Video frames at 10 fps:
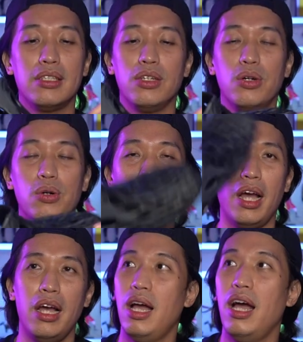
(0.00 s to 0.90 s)
So
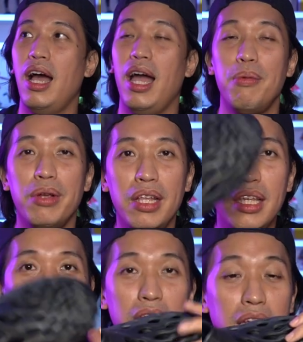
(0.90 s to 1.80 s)
I'm
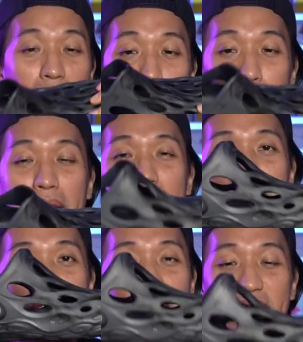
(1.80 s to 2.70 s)
really happy
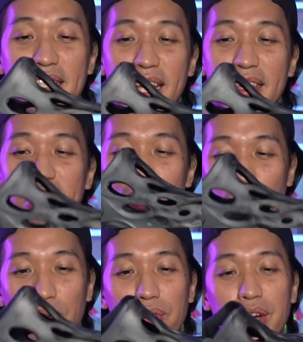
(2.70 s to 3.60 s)
that they sent this
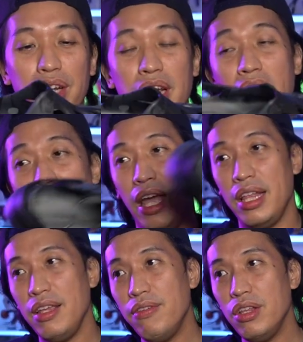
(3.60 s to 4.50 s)
over.
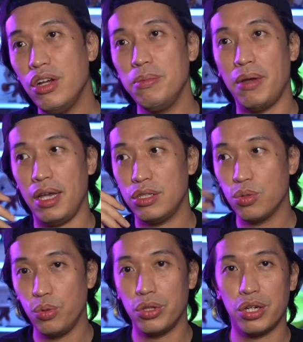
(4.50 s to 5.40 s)
And even on my
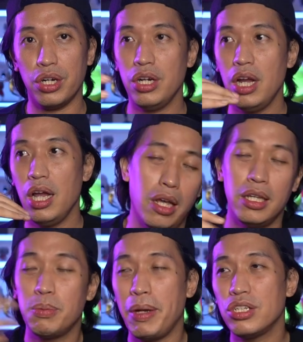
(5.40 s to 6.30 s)
scooter,
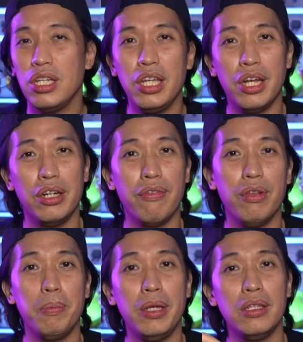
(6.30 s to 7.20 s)
especially here in the
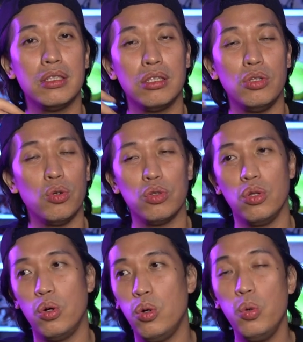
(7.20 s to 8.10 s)
Philippines, you don't
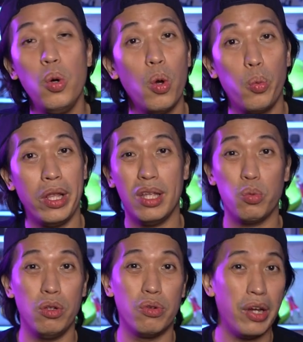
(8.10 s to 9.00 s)
know when it
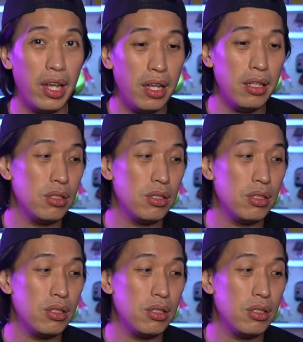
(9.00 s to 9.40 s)
will rain.